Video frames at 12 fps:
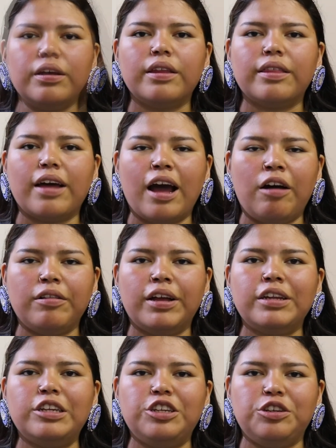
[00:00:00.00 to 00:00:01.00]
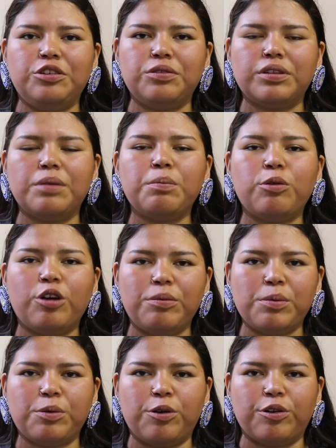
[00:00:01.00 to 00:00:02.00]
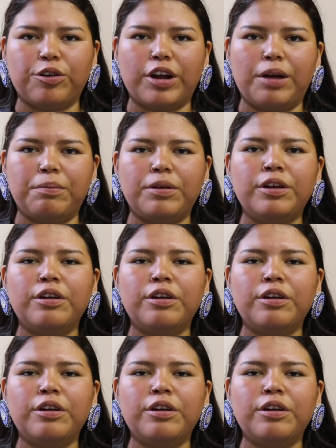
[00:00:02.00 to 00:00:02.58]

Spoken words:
The Outland Youth Employment Program